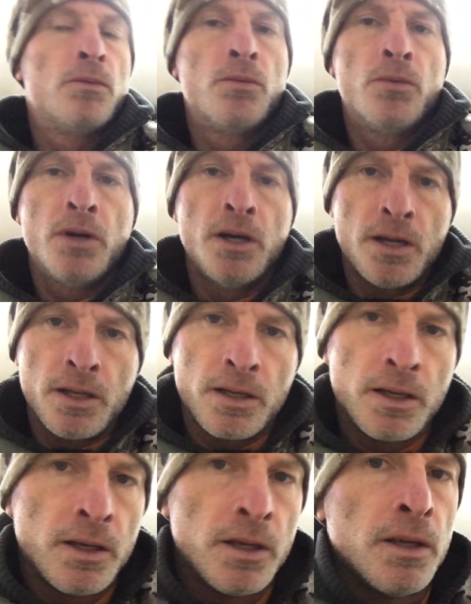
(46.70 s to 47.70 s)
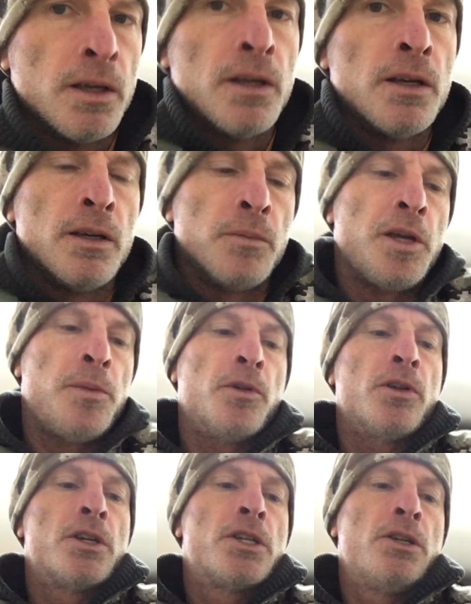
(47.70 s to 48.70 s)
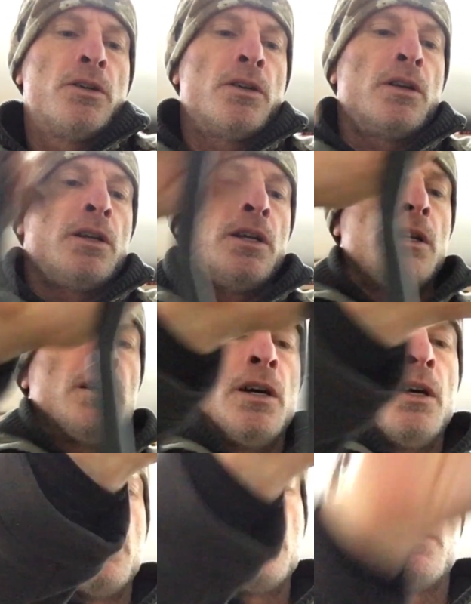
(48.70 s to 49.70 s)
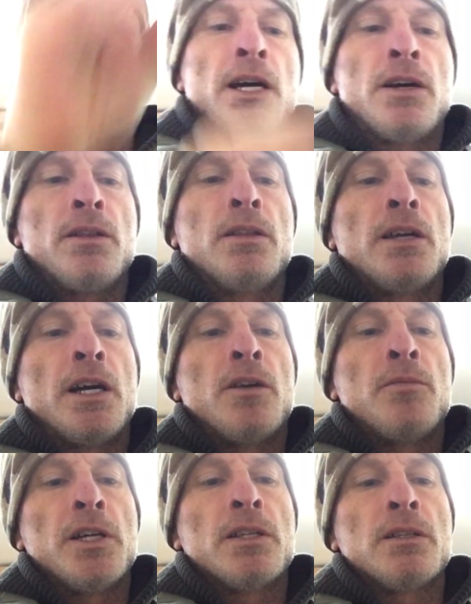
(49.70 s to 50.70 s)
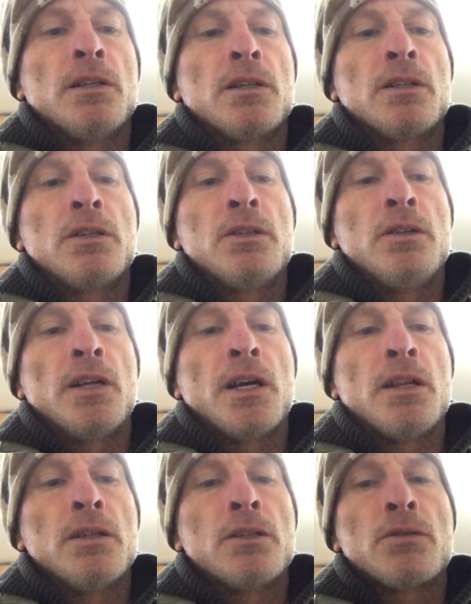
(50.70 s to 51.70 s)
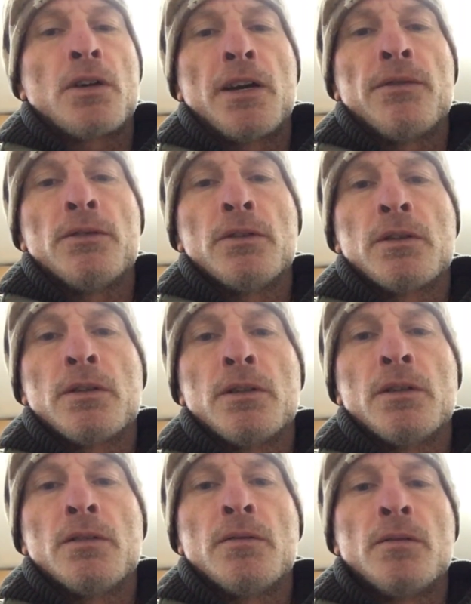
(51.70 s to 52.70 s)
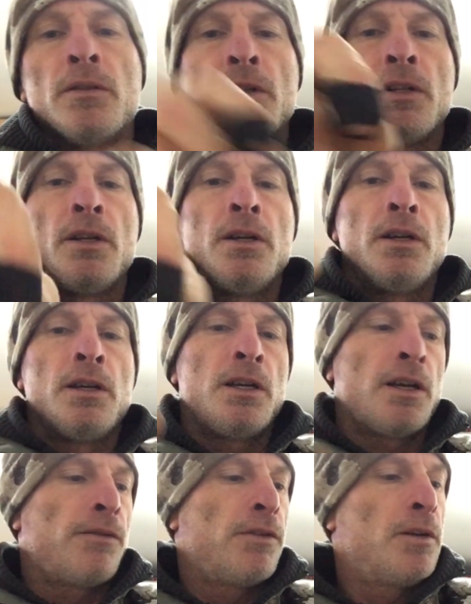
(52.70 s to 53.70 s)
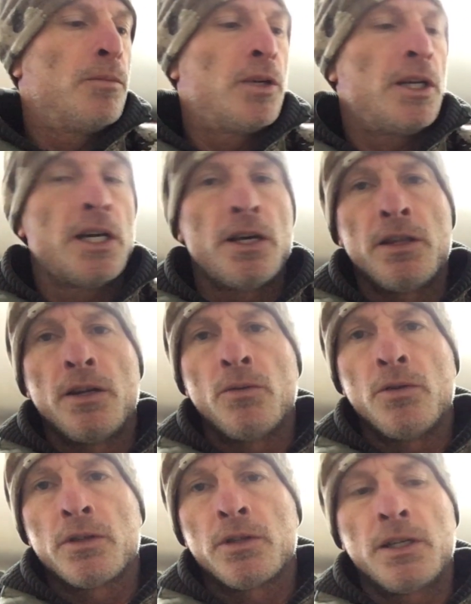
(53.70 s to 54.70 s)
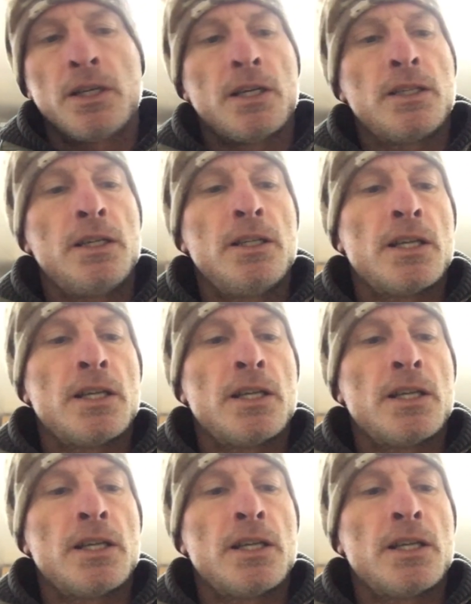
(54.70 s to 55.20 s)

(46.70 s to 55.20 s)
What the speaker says: what people are shooting and how my slugs shoot out of those rifles. So yeah, if anybody out there wants to test these